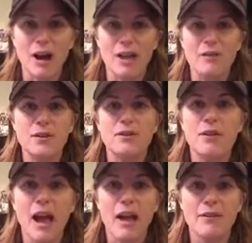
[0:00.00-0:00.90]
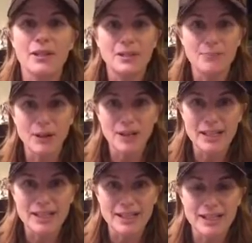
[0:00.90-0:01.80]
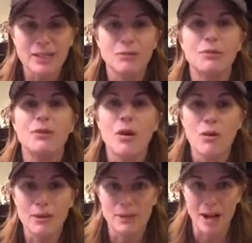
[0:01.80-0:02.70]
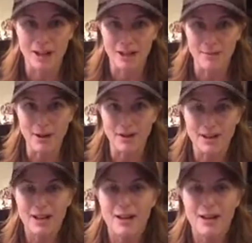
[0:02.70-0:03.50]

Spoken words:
If you have experienced this, you will know what I'm talking about.